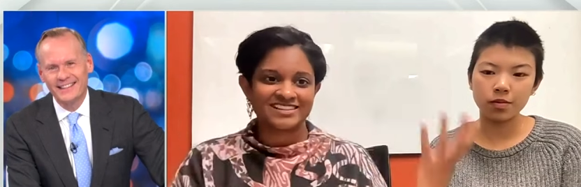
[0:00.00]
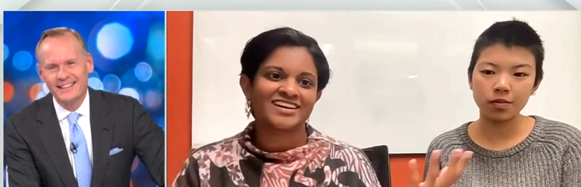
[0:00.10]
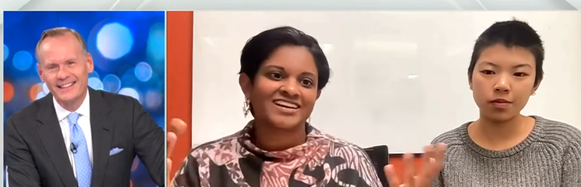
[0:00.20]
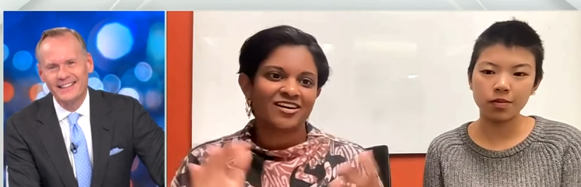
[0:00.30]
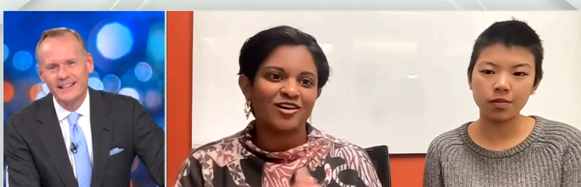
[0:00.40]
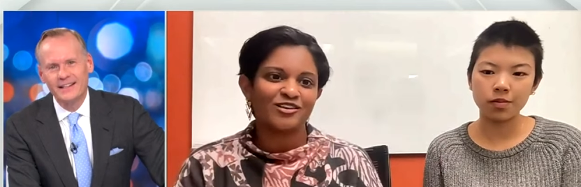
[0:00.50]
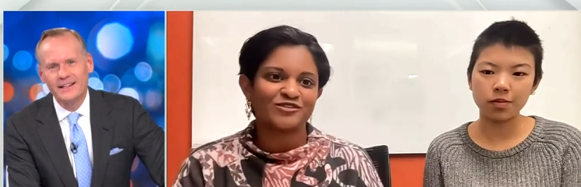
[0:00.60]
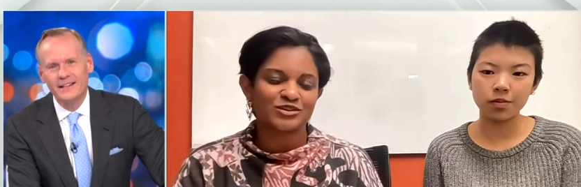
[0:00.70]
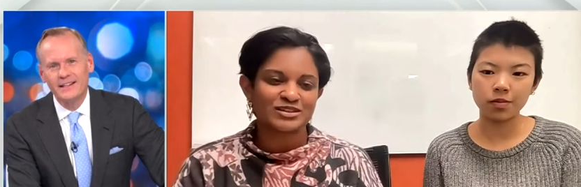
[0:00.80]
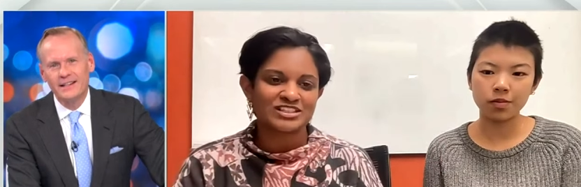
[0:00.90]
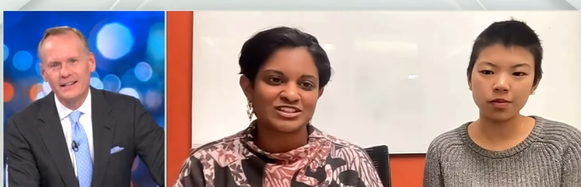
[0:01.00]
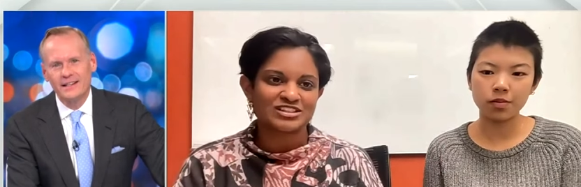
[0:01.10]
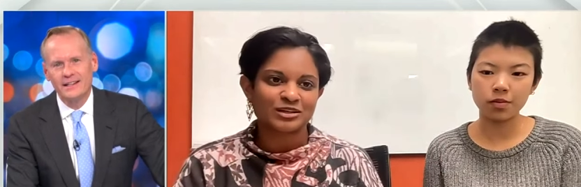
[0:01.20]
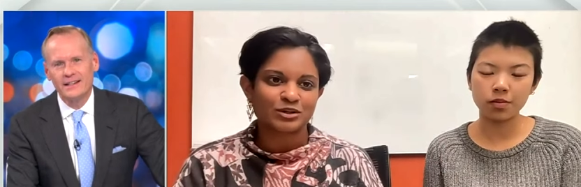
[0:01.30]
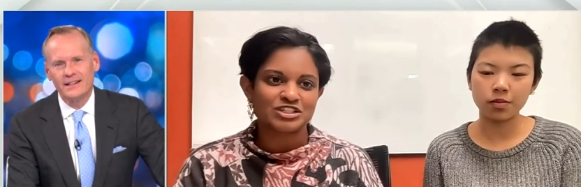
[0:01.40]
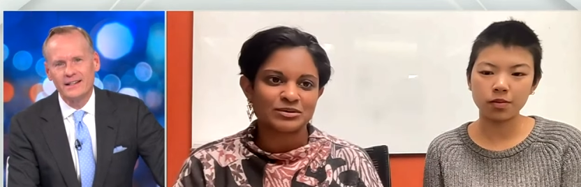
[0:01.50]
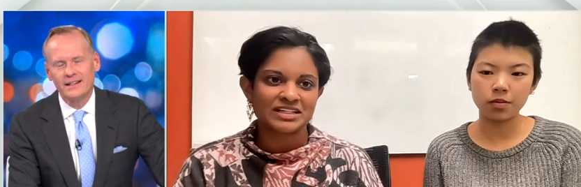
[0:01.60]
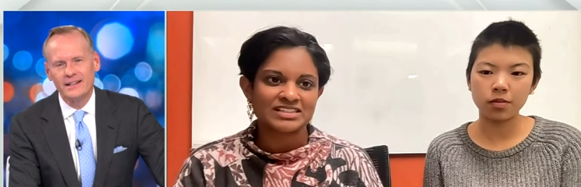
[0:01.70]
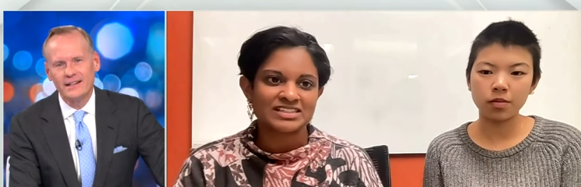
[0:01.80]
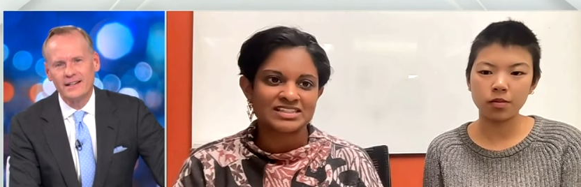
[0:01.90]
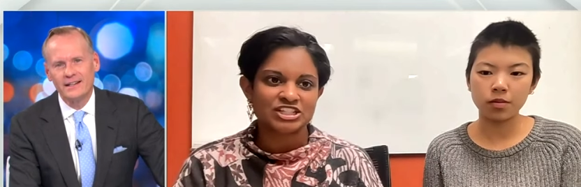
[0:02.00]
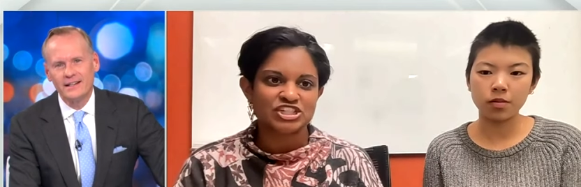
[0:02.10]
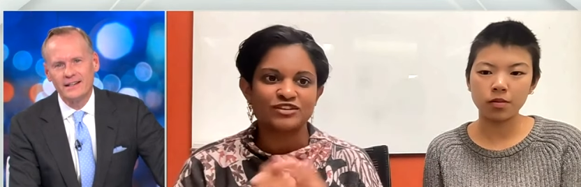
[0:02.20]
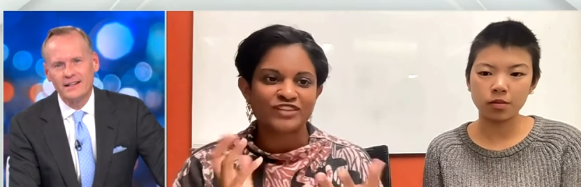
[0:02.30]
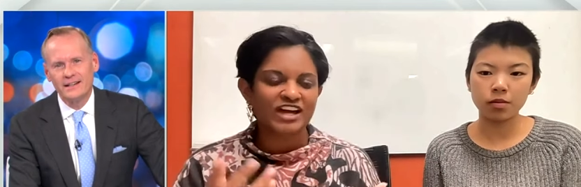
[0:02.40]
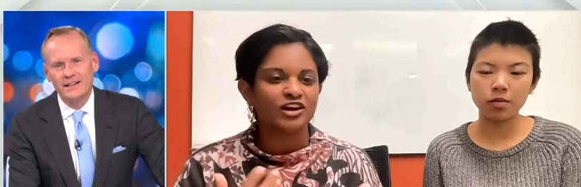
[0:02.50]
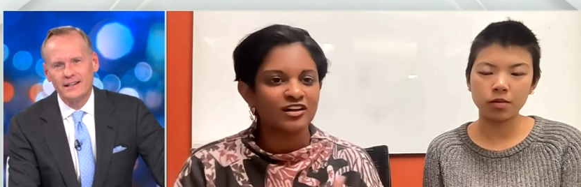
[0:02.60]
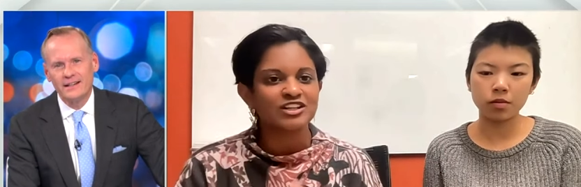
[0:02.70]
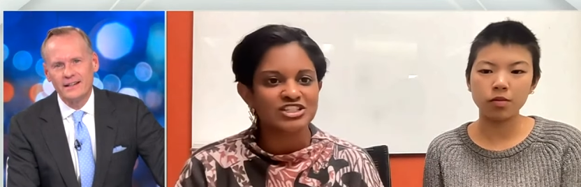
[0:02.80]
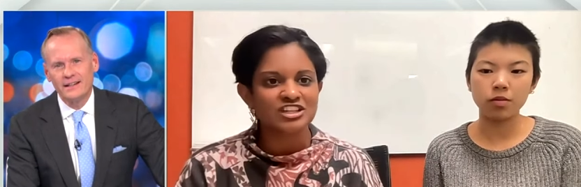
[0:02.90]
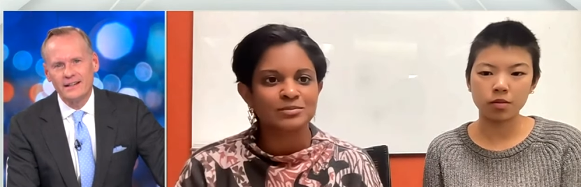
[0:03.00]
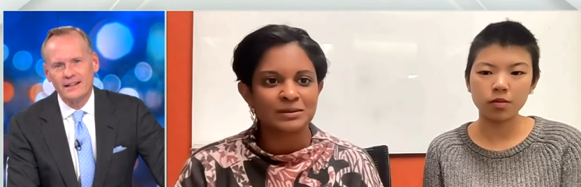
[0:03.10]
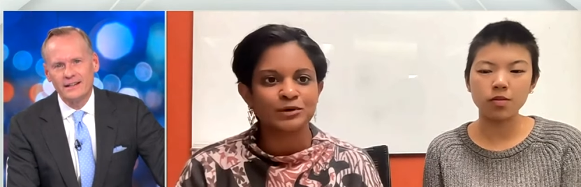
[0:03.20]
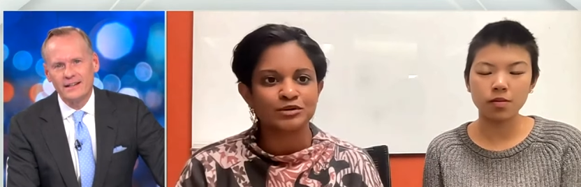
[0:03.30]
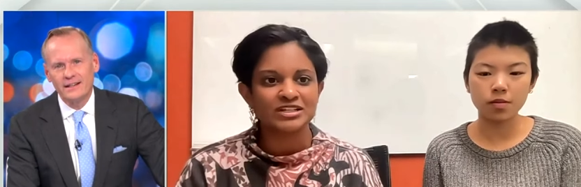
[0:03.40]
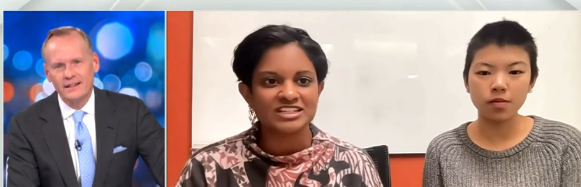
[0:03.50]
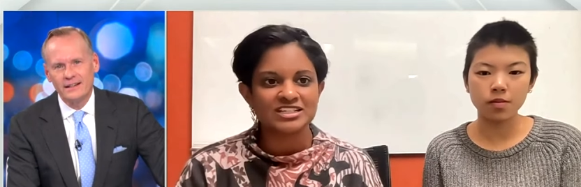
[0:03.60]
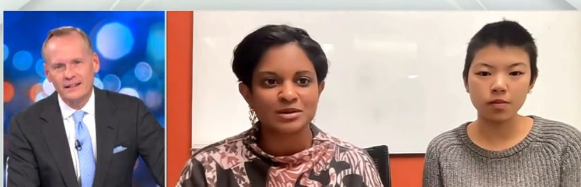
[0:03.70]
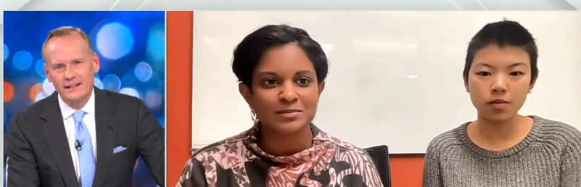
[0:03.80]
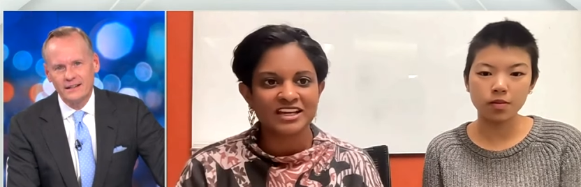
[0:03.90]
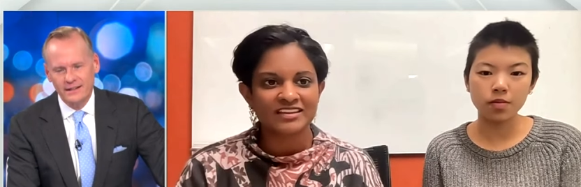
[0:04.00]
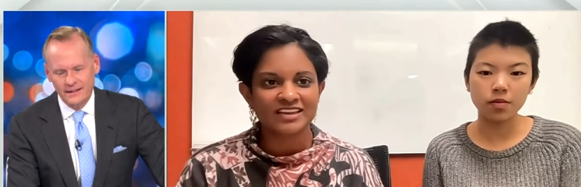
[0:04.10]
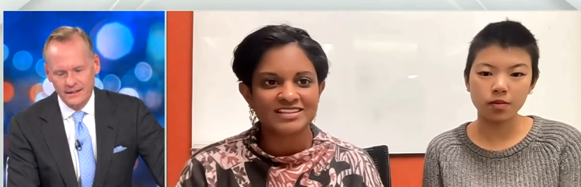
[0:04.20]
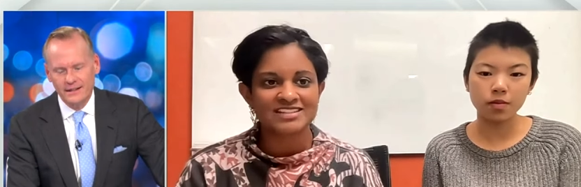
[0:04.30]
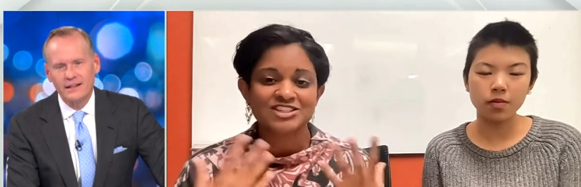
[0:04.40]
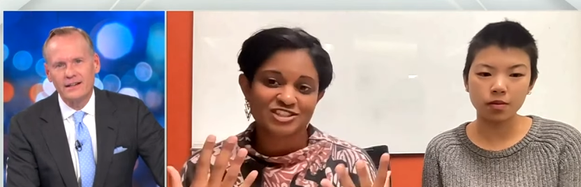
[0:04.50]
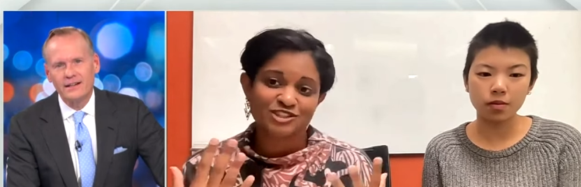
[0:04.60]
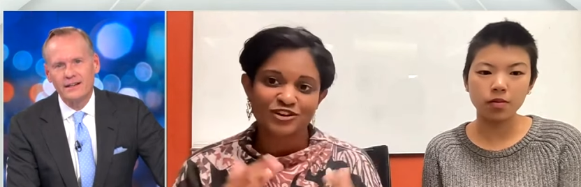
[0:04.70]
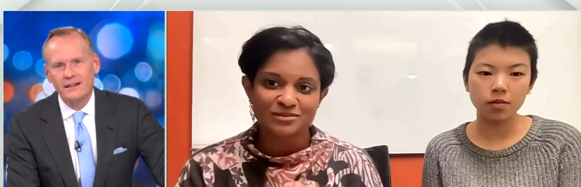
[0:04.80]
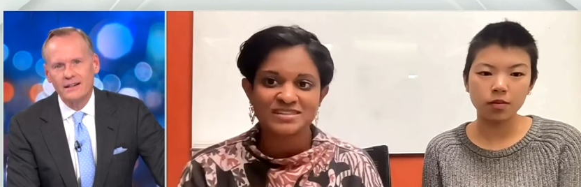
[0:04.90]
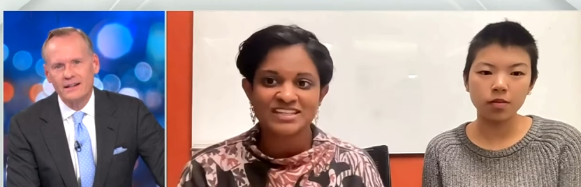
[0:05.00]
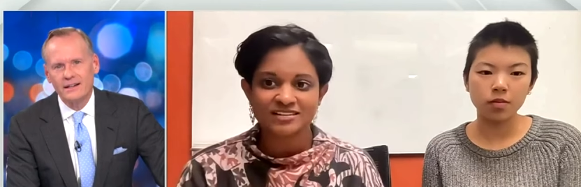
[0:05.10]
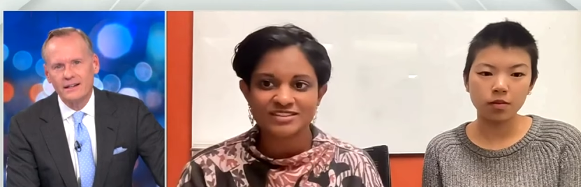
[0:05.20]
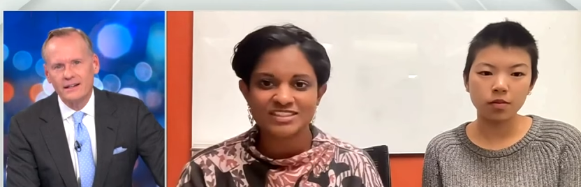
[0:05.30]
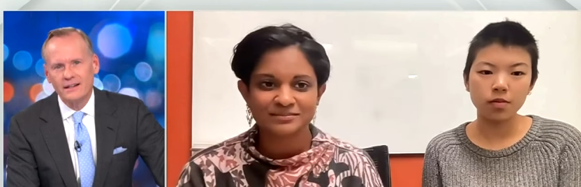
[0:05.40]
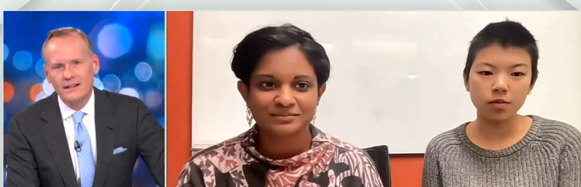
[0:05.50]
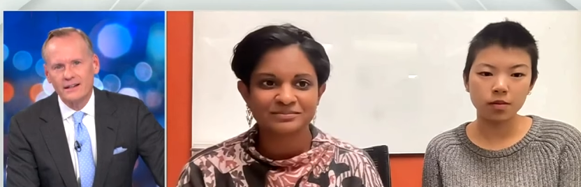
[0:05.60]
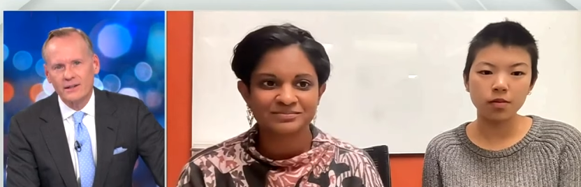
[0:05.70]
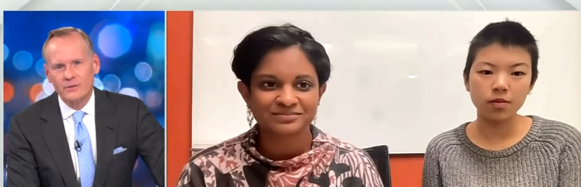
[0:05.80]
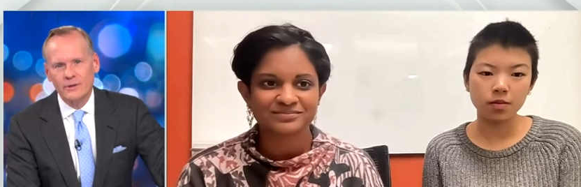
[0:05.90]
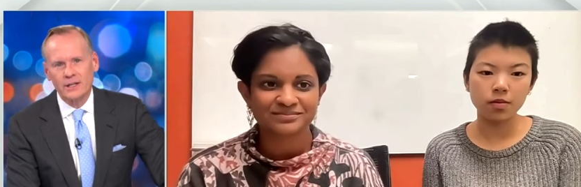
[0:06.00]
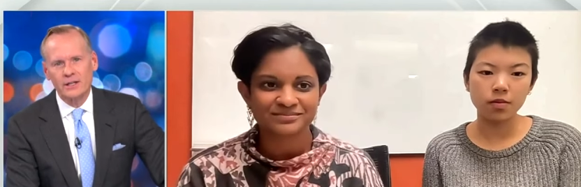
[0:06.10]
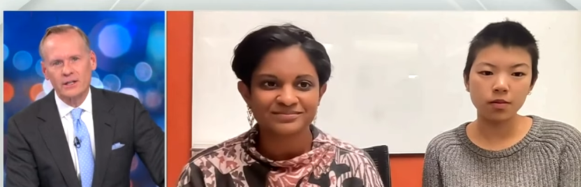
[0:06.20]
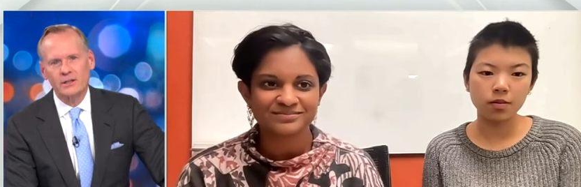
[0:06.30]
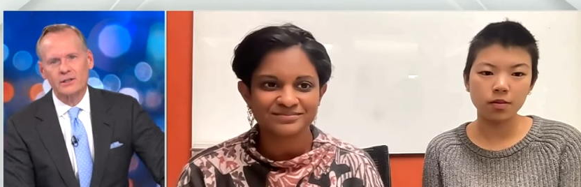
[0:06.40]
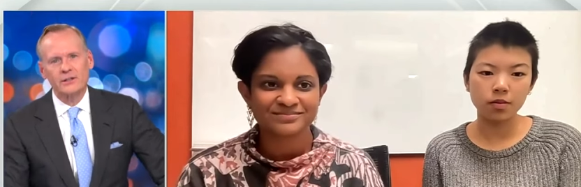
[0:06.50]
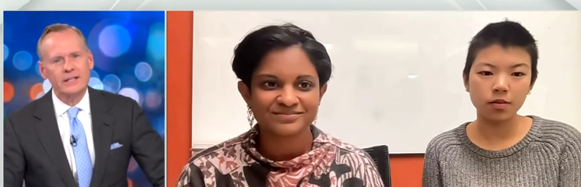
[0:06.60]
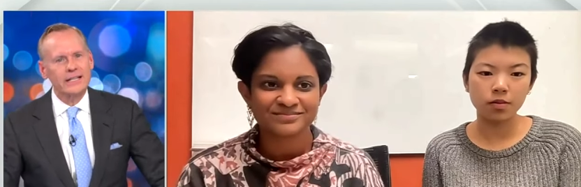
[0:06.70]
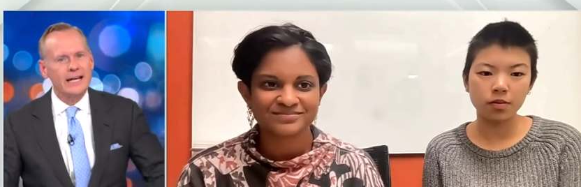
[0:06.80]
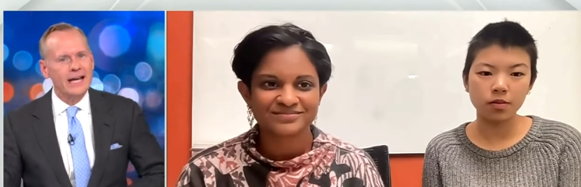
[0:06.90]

Speaker 1: and all of the research like we're doing is to shift that knowledge to the people who need to be making that decisions for themselves.
Speaker 2: Maria Kalluri